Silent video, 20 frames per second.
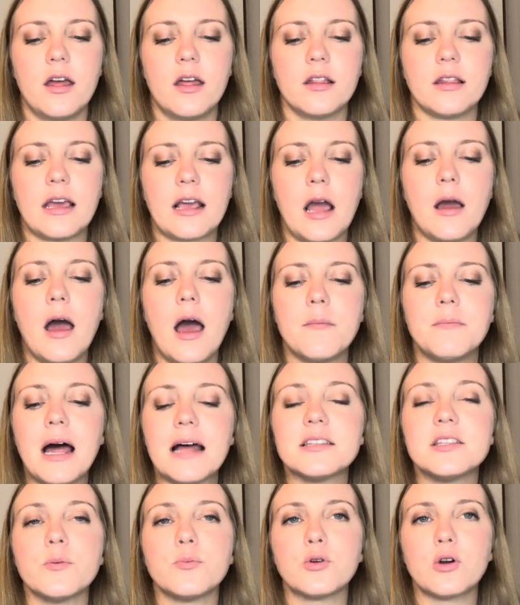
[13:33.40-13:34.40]
I'm
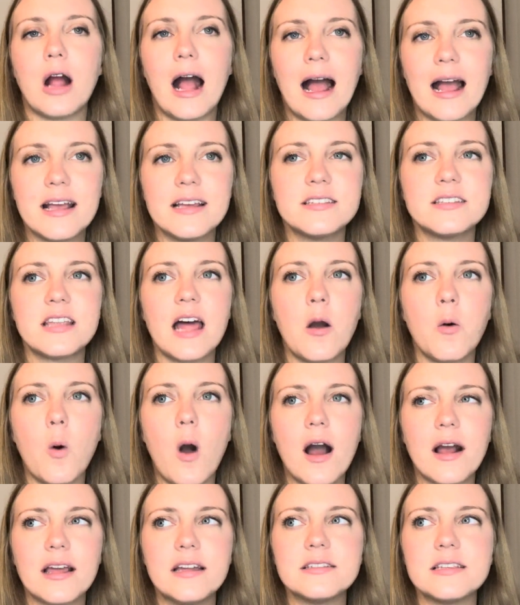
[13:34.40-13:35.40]
not surprised that
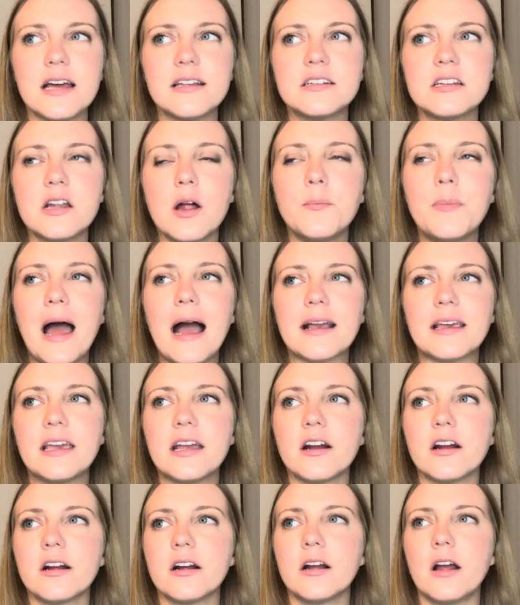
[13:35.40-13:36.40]
Watkins ended up back
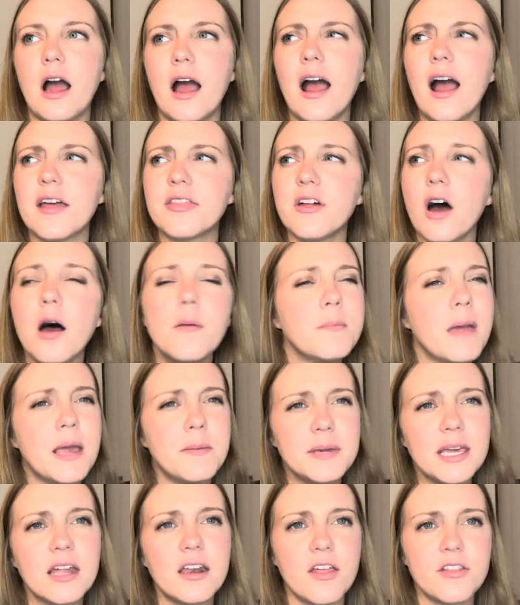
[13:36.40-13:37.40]
here. I thought
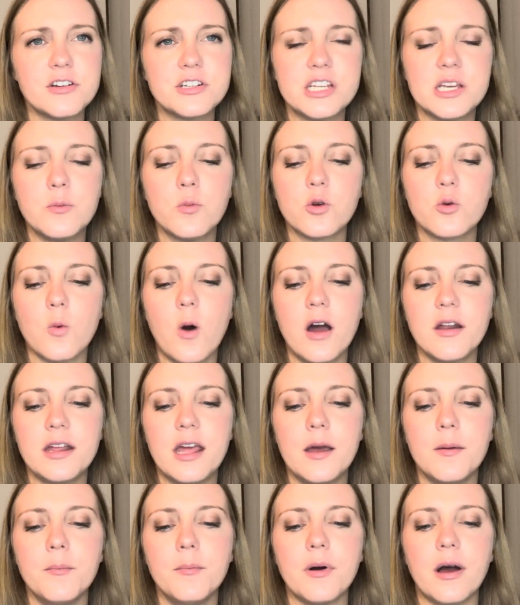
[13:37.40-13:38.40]
maybe another team would want
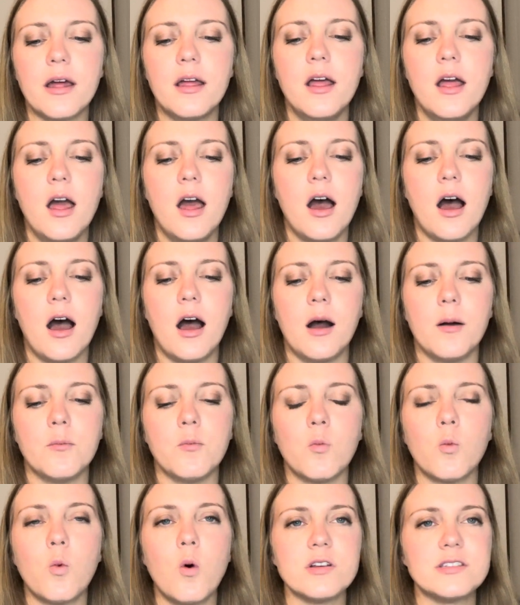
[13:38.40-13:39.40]
him, but
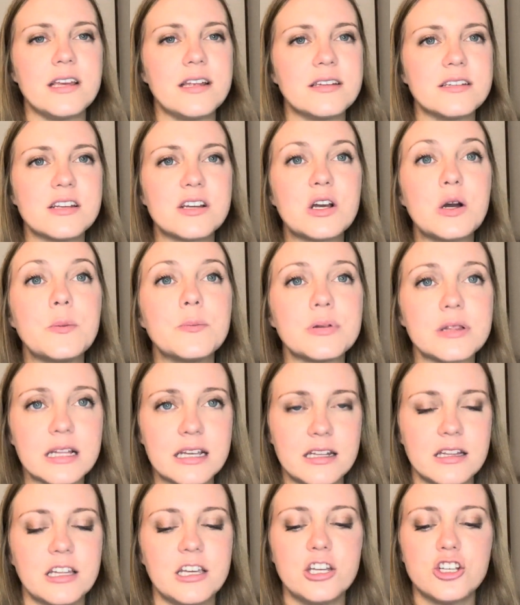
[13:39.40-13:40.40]
wasn't
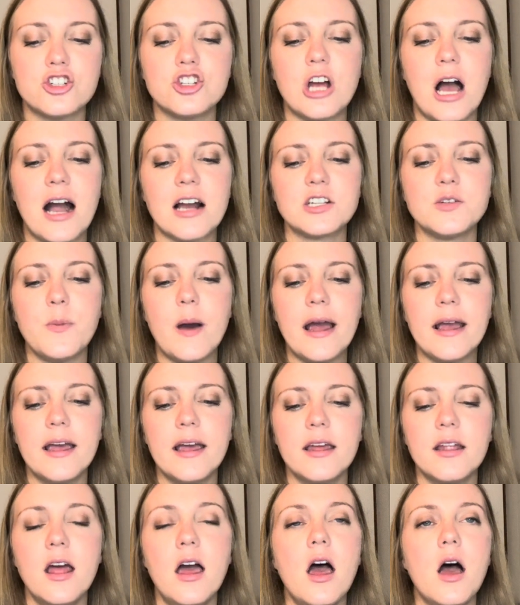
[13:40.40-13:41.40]
completely shocked by
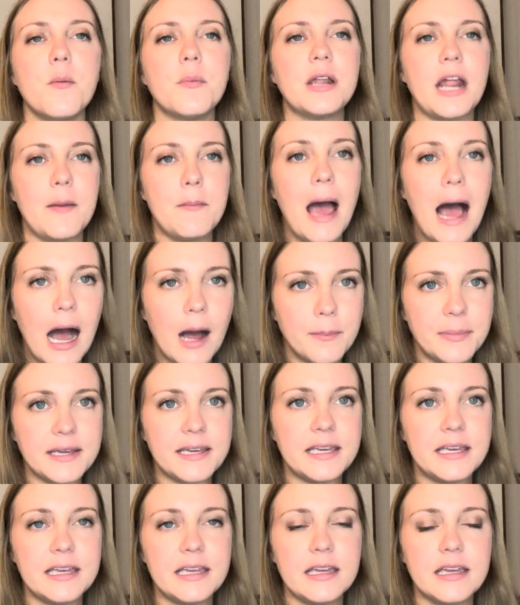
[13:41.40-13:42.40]
it. But I'm happy
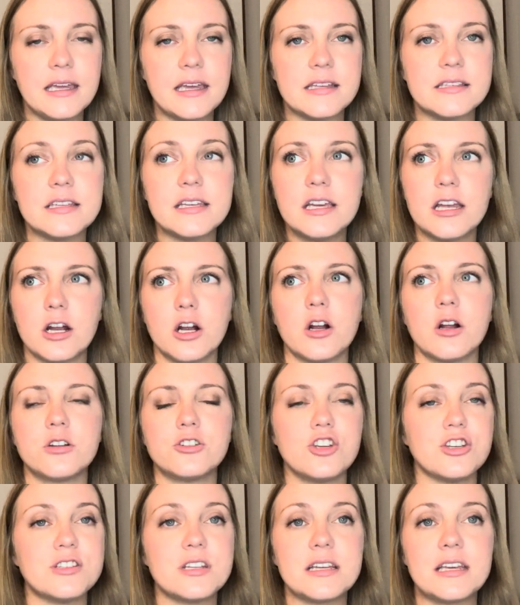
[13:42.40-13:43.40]
he is here
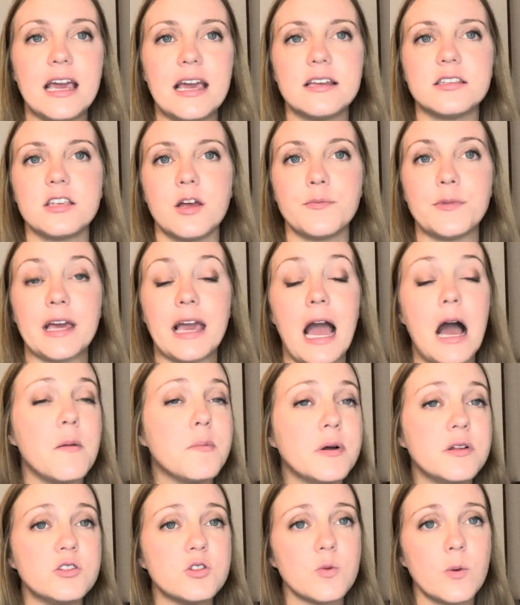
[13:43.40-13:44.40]
just in case something
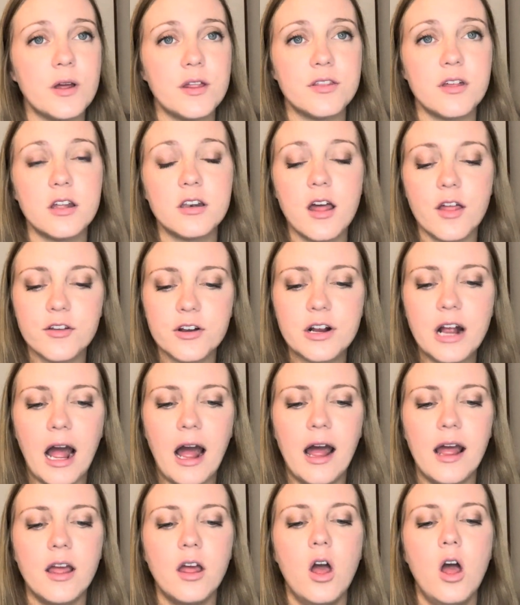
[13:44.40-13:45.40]
happens with another
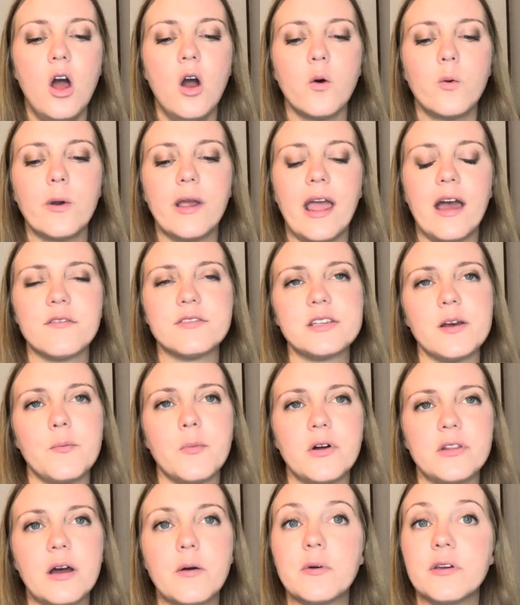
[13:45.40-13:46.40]
guy. We have
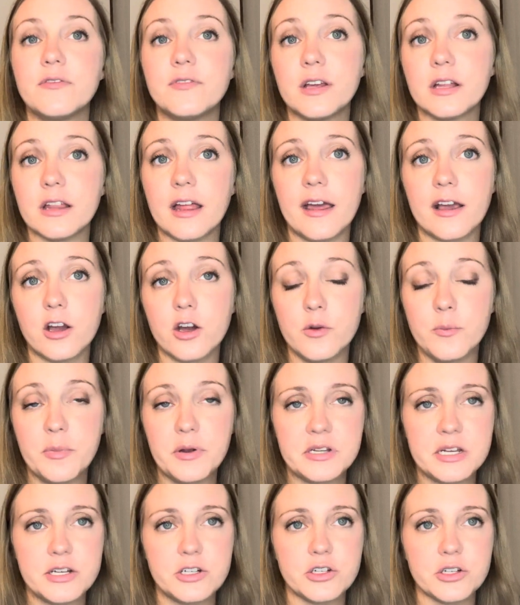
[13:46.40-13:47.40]
someone that we feel like could
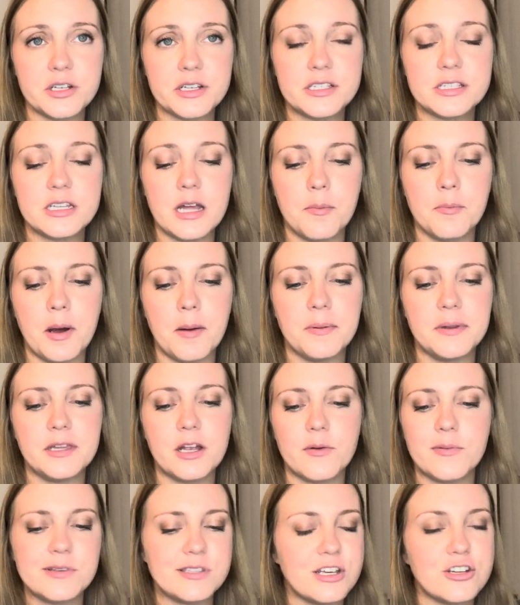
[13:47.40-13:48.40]
potentially step up in
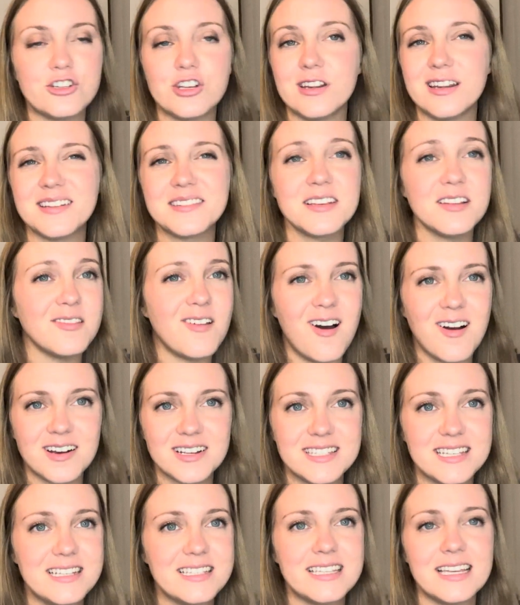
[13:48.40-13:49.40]
their position. It's a long
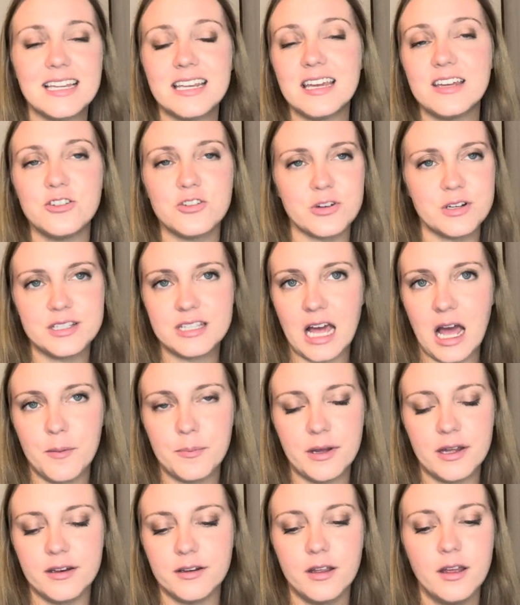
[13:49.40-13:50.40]
season. Injuries
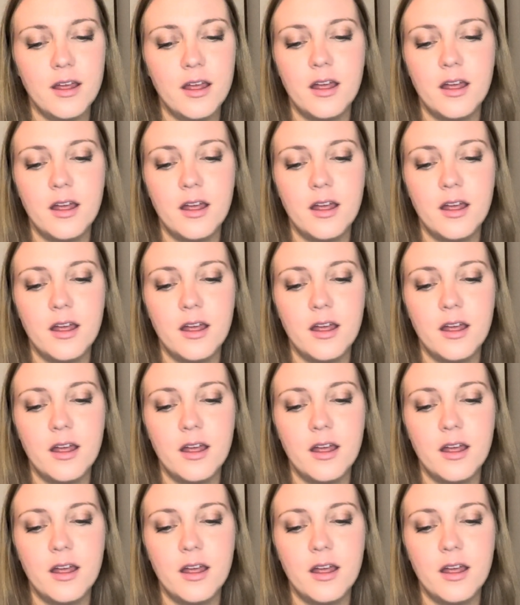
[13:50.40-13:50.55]
happen.